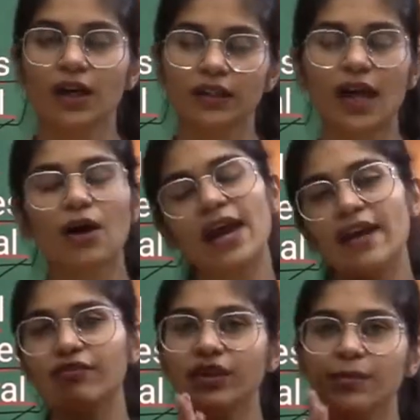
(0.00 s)
Now
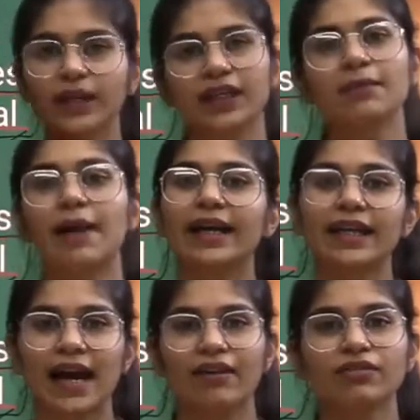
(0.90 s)
everybody might
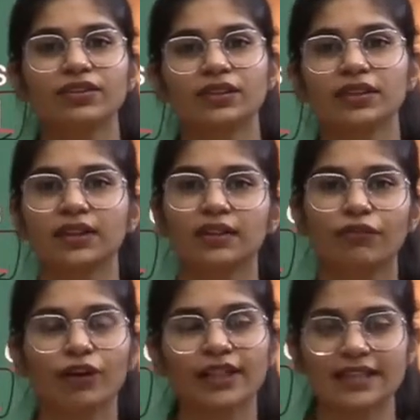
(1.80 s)
have,
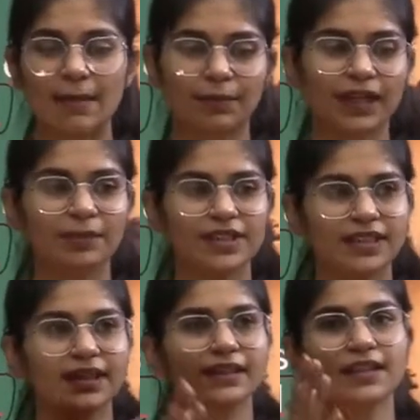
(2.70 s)
for example, let me
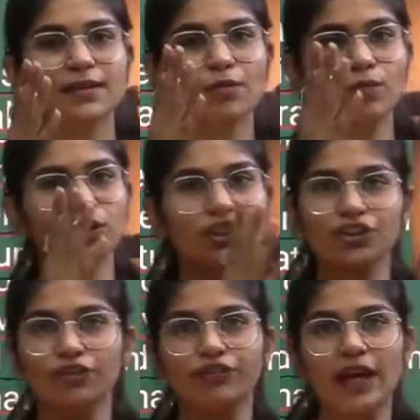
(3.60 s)
say there's a
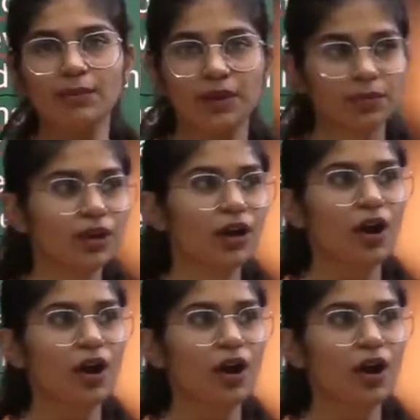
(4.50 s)
population of 10 people.